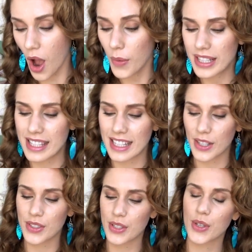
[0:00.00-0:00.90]
Oh, it's an
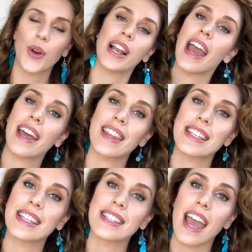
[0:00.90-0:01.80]
Eau de Toilette.
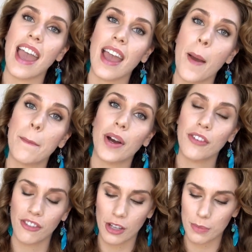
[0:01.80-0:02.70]
This is a
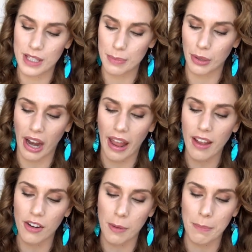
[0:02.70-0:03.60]
perfume
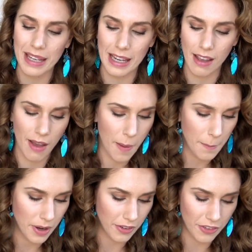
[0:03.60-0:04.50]
spray or a mini
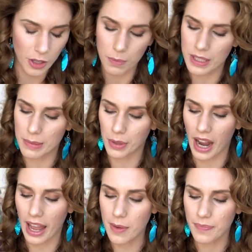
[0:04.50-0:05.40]
perfume
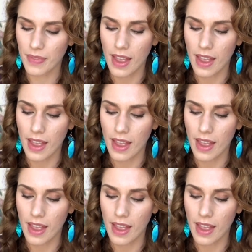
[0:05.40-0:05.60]
spray.